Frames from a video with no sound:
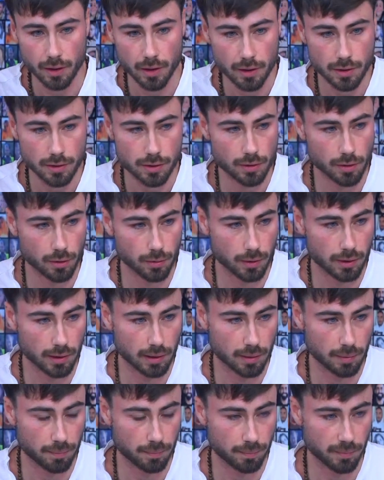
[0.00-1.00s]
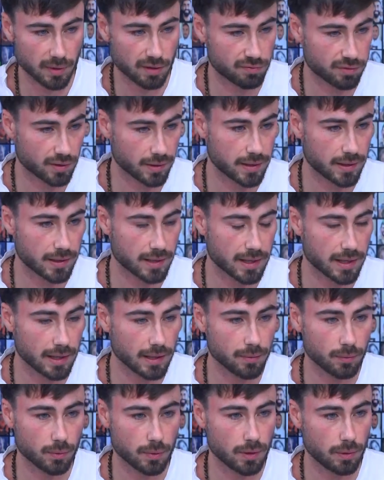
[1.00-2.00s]
So my friend and
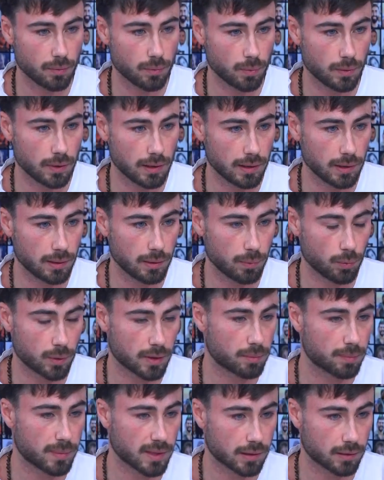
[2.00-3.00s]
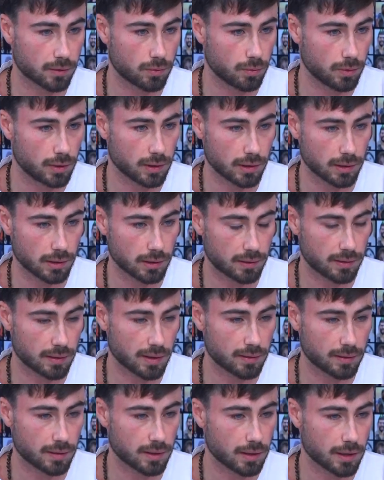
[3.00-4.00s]
I, we went back to the
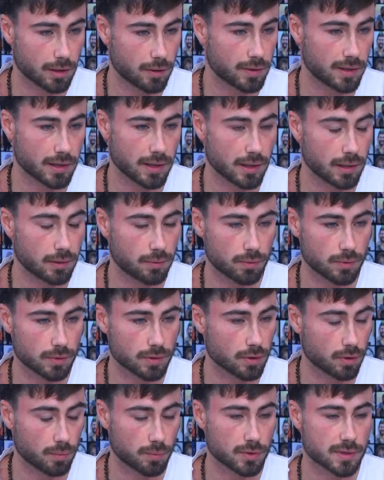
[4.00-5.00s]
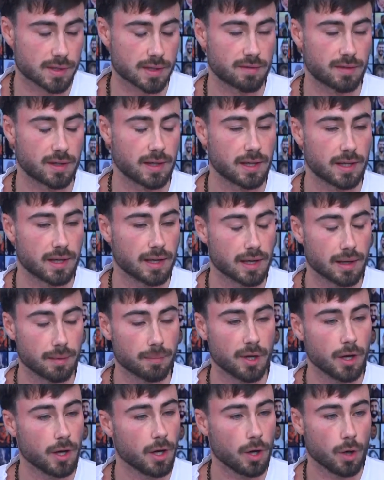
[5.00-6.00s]
tenting area. It was almost 7
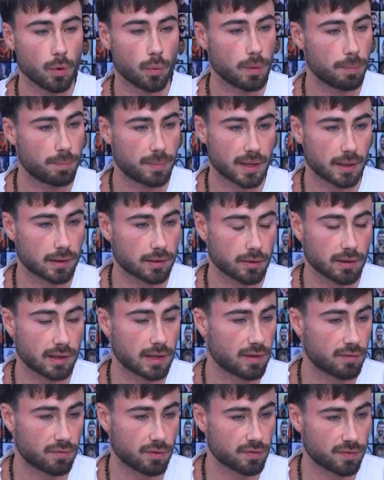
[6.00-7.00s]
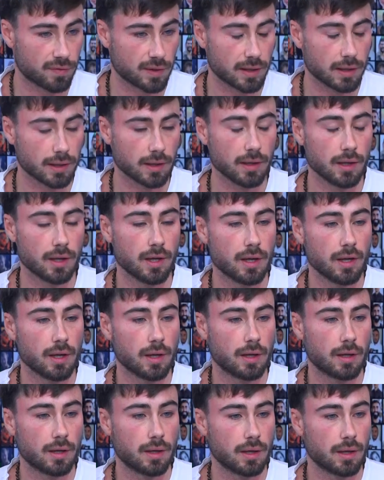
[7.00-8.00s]
a.m. We packed everything.
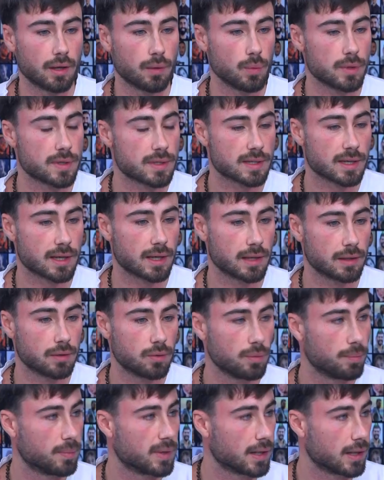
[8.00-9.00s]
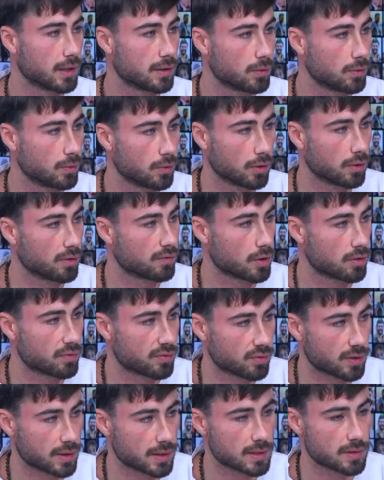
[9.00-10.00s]
We said goodbye to all of our
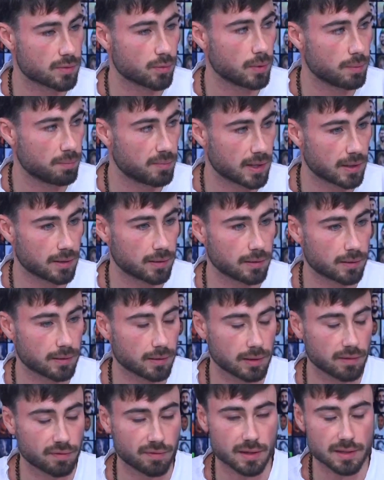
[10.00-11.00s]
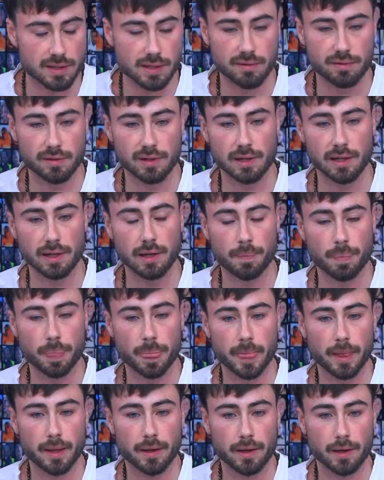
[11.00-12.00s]
friends we met at the festival,
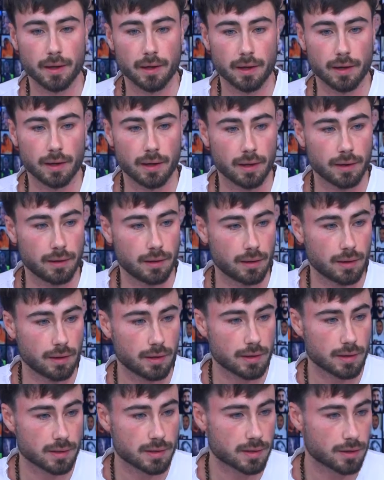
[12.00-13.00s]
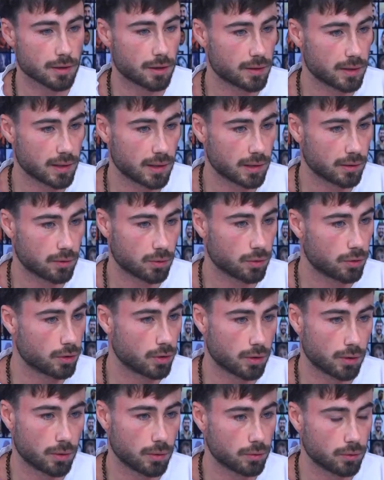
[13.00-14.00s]
and starting to
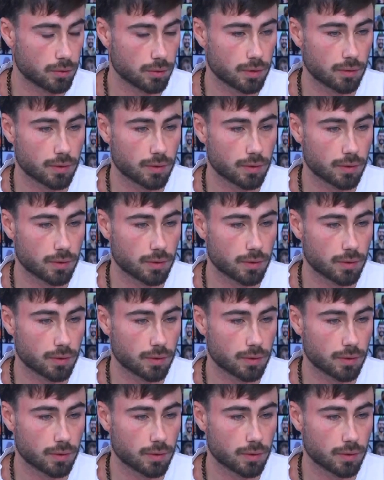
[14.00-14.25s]
go to